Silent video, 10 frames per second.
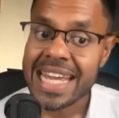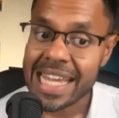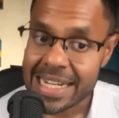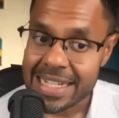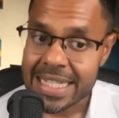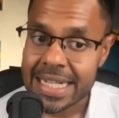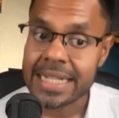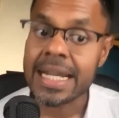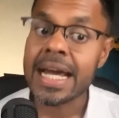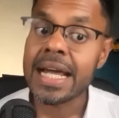in
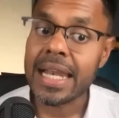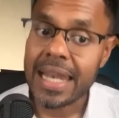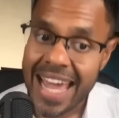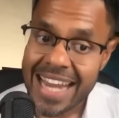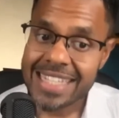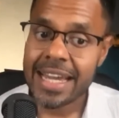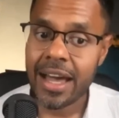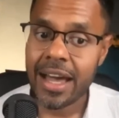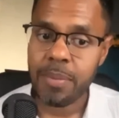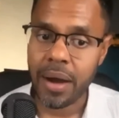turn, later
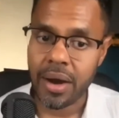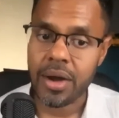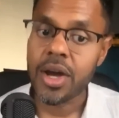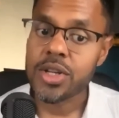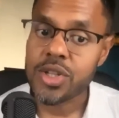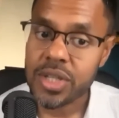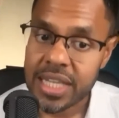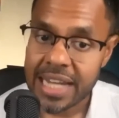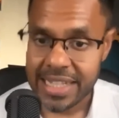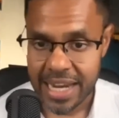help her to
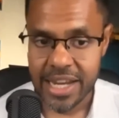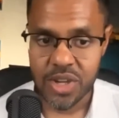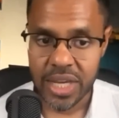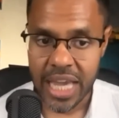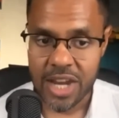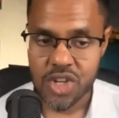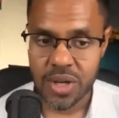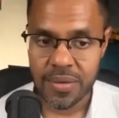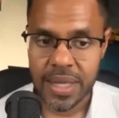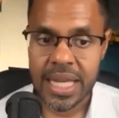get an
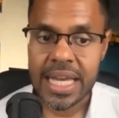education.